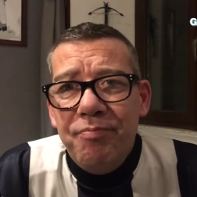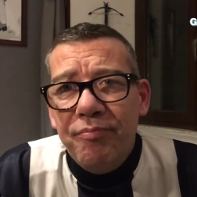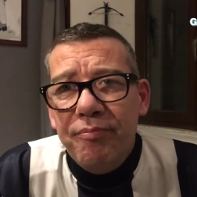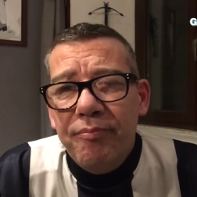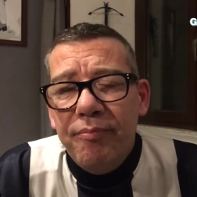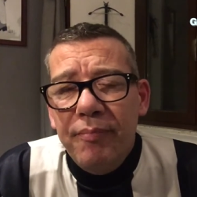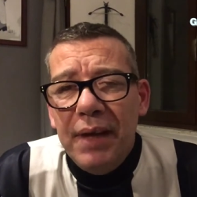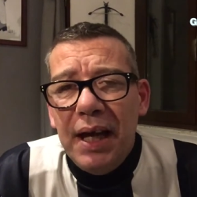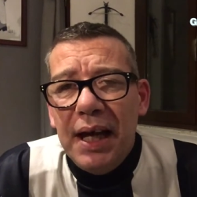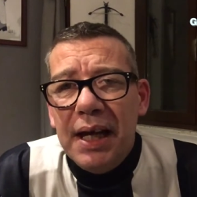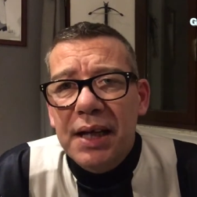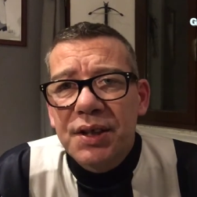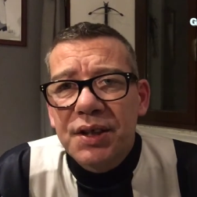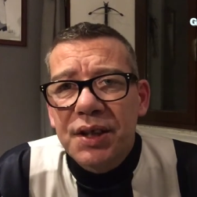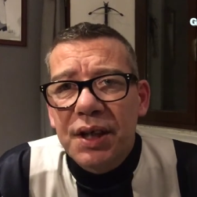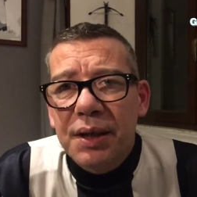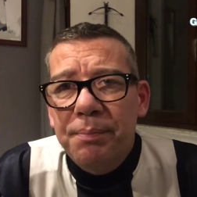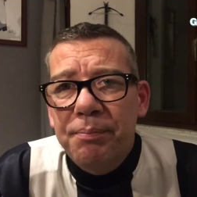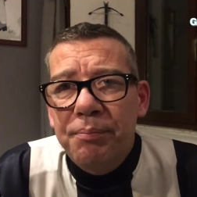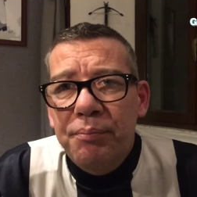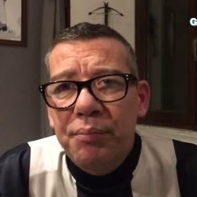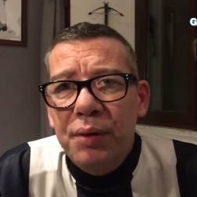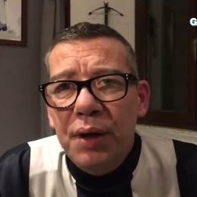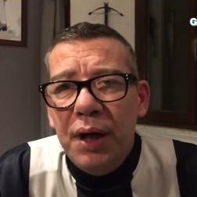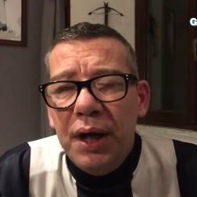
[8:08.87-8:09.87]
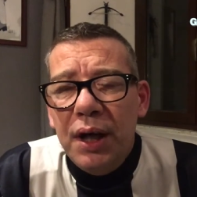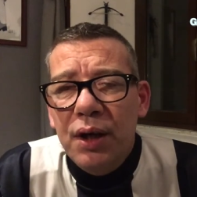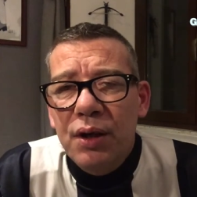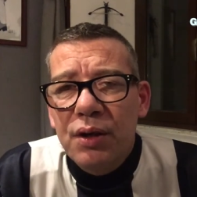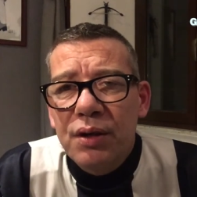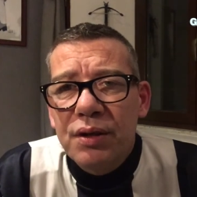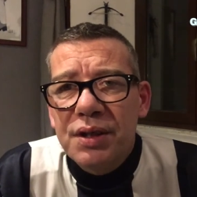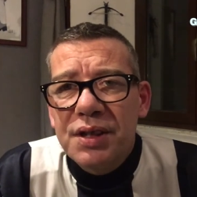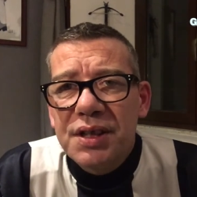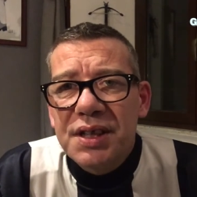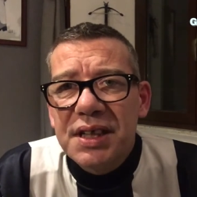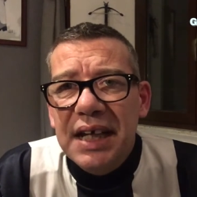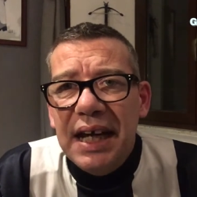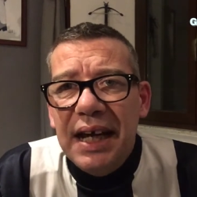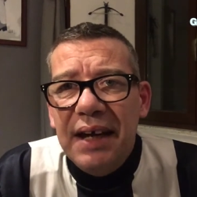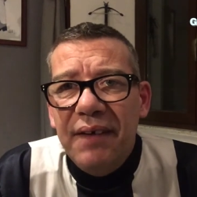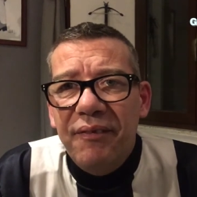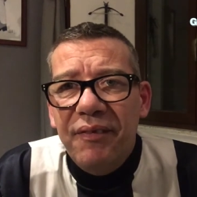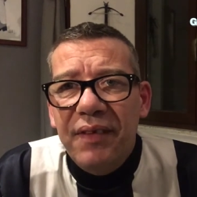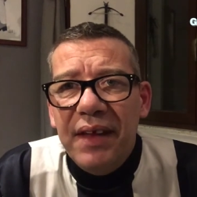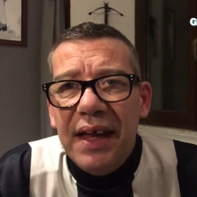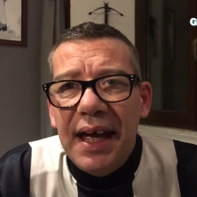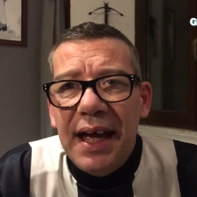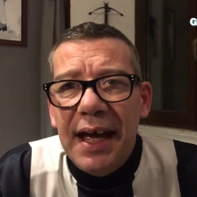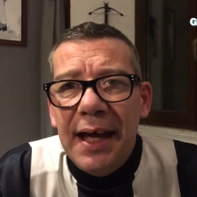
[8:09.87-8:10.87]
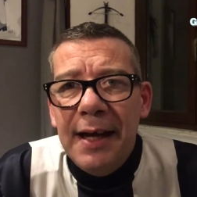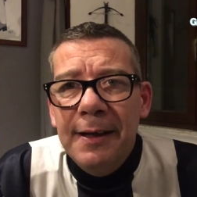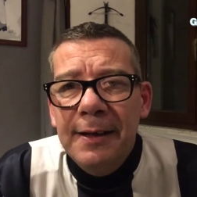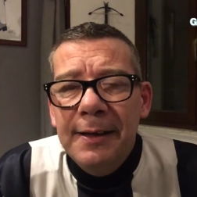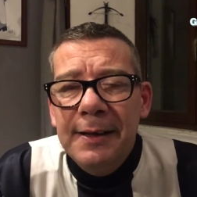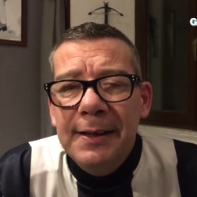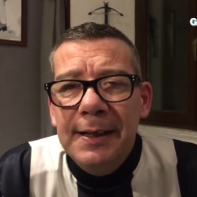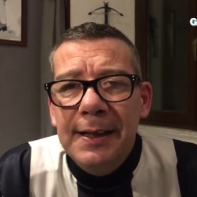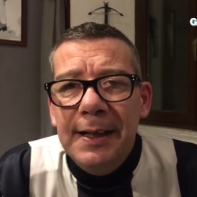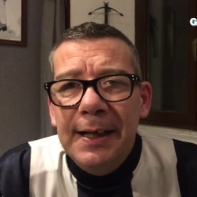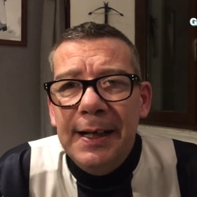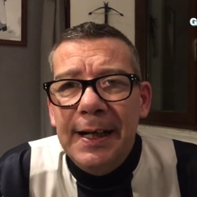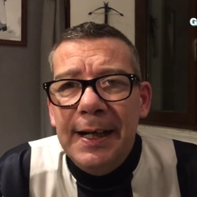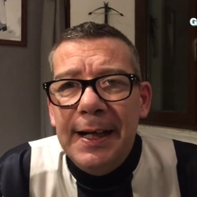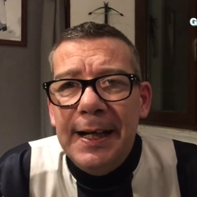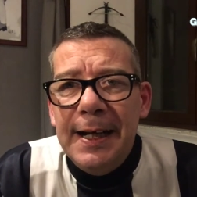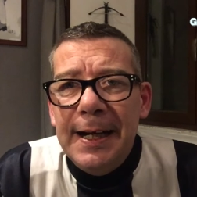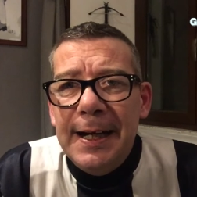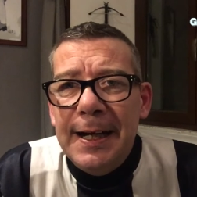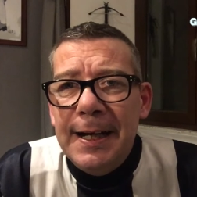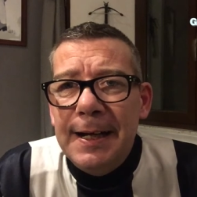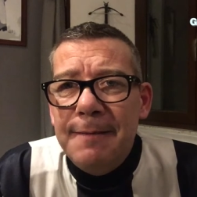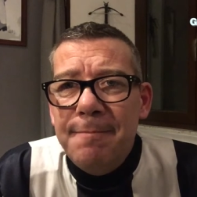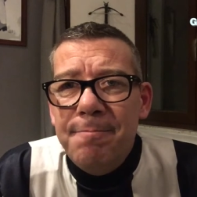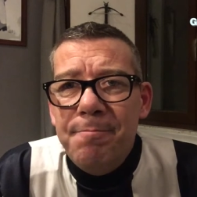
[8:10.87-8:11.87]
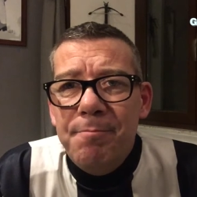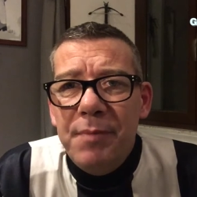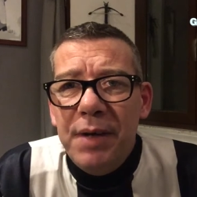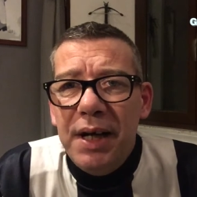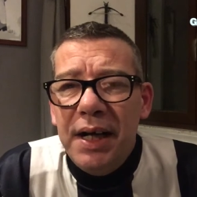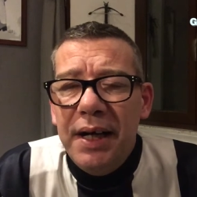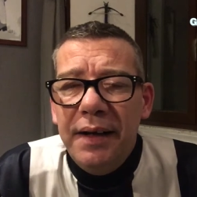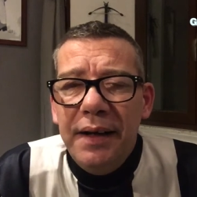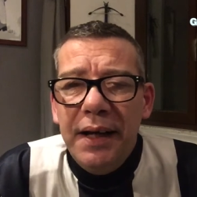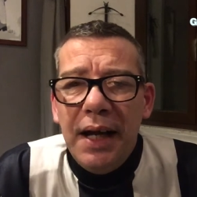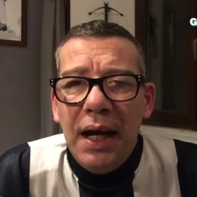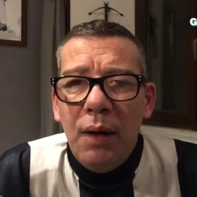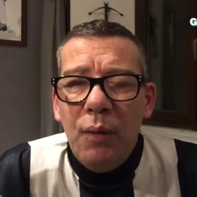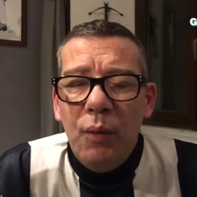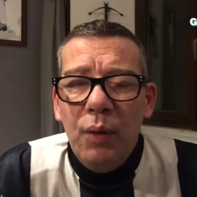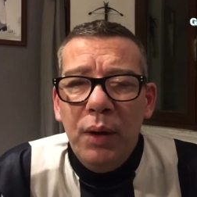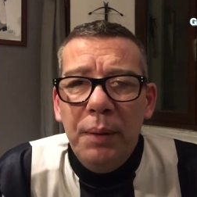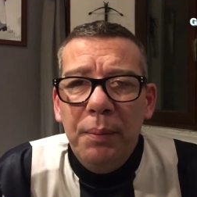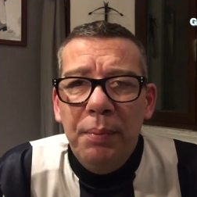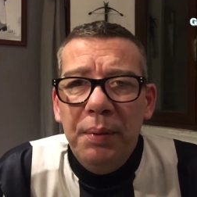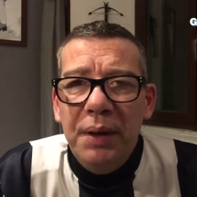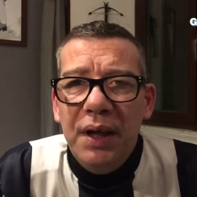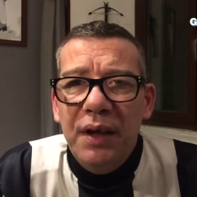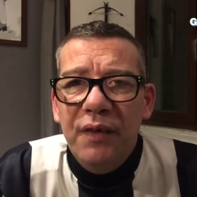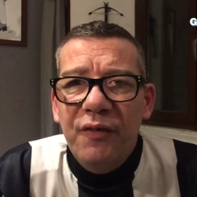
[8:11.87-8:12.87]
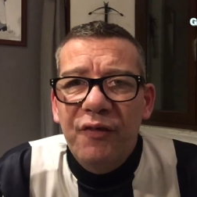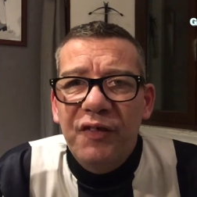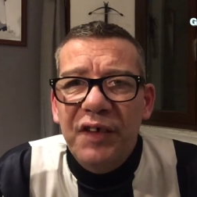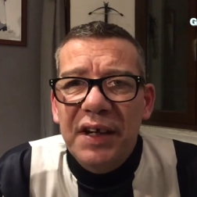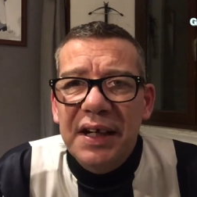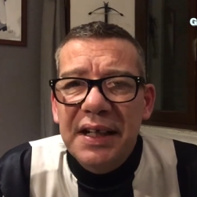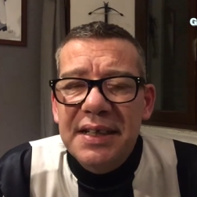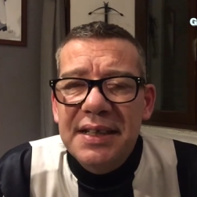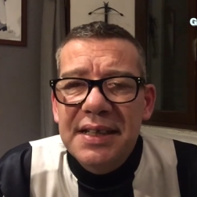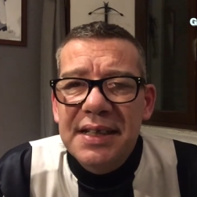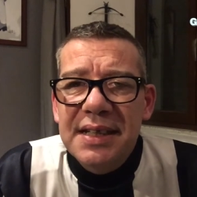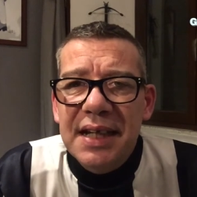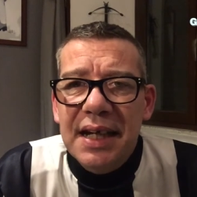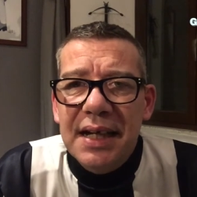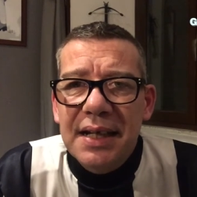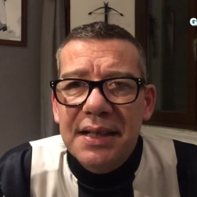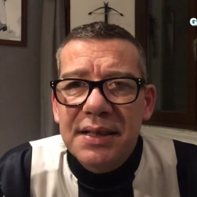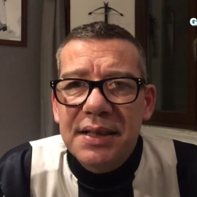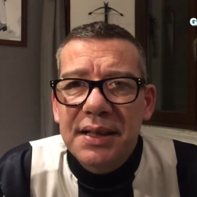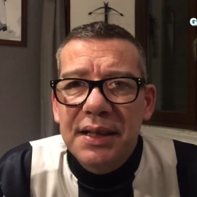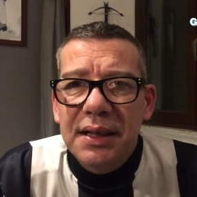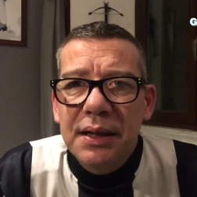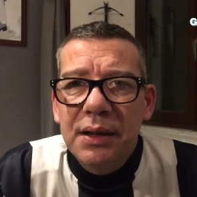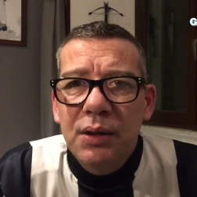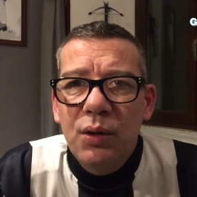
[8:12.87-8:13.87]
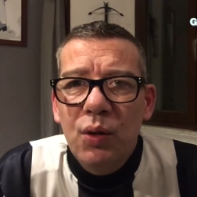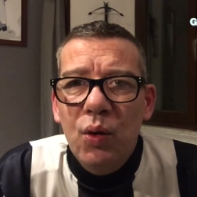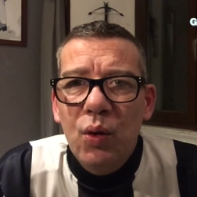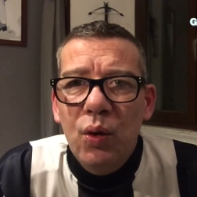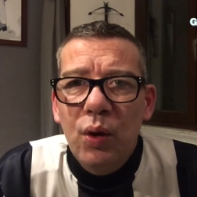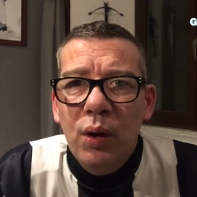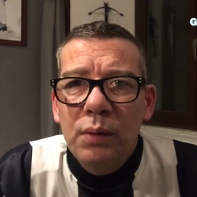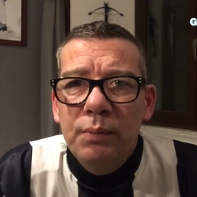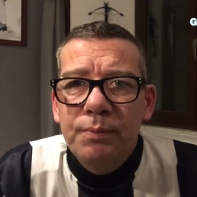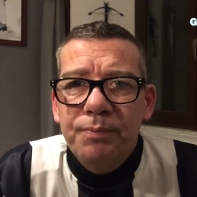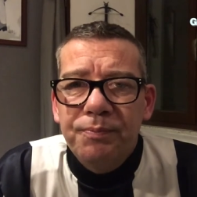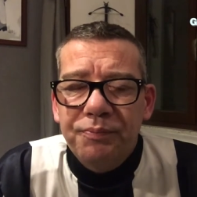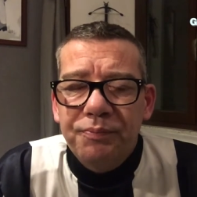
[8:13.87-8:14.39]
makes a pretty good save there, and that would have been a fantastic goal.